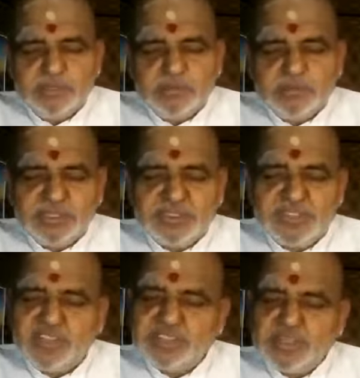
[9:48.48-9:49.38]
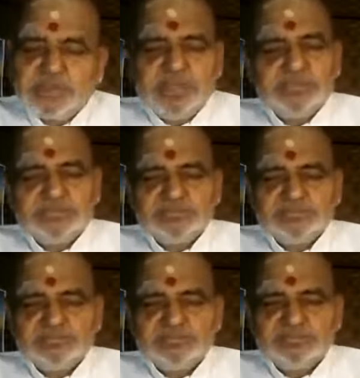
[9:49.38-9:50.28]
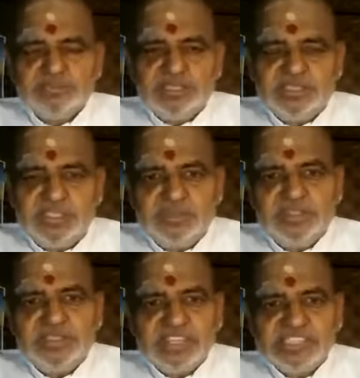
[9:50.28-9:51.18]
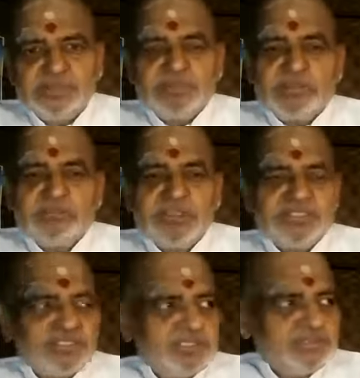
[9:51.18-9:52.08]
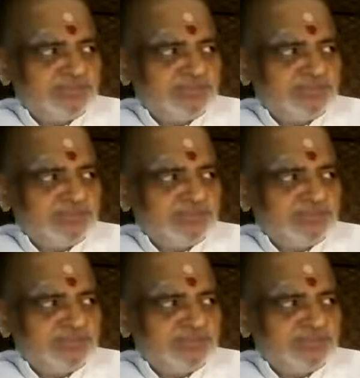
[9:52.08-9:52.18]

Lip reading: mantra japa. Even that's the purpose